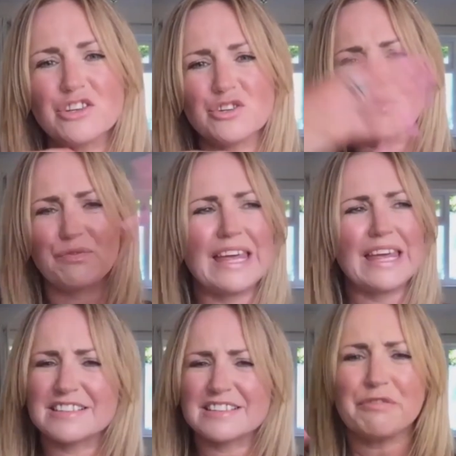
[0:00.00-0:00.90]
just feel a
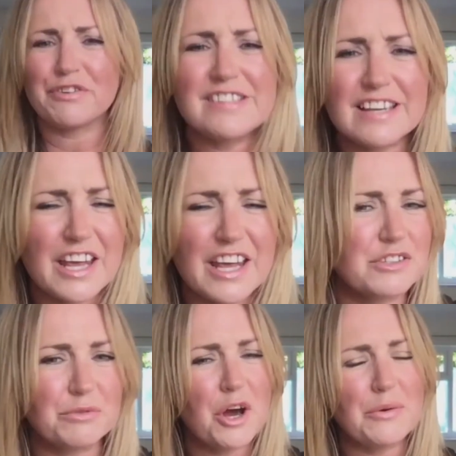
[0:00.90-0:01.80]
difference in you, I don't
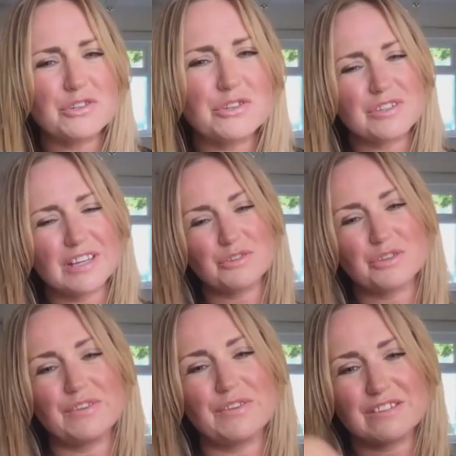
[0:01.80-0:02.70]
know, it just, it just
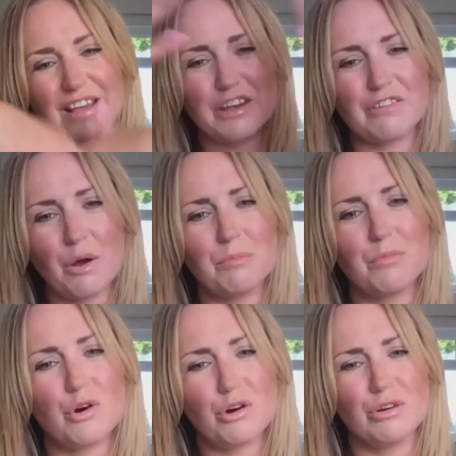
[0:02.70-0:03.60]
feels like you're a lot
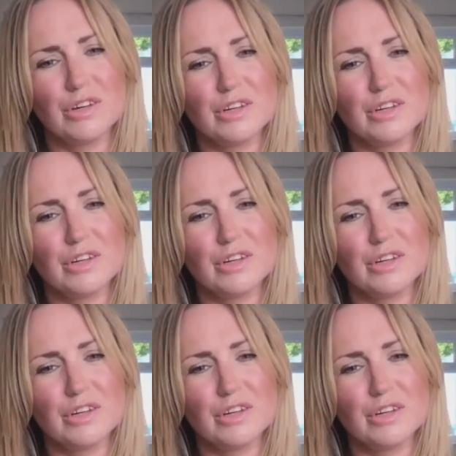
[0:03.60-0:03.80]
more